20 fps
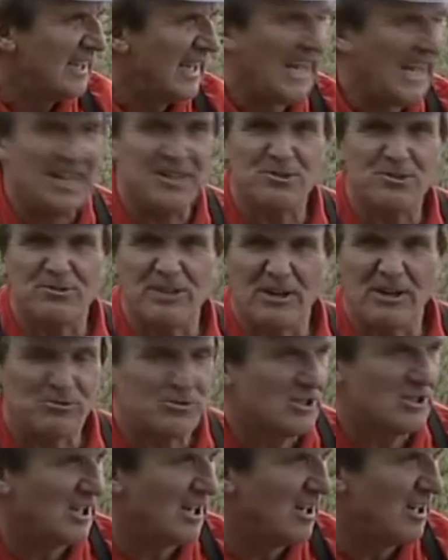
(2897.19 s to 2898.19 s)
Handled
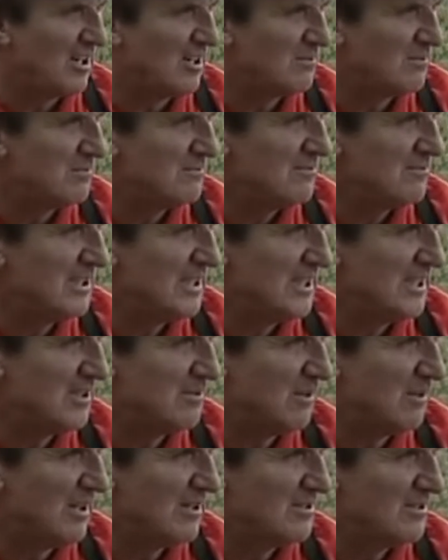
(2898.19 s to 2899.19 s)
those carp really
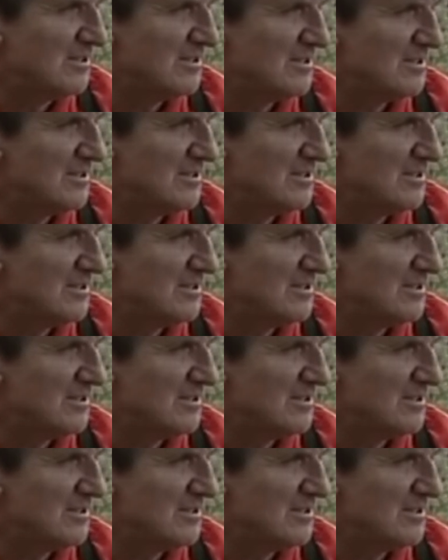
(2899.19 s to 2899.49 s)
well.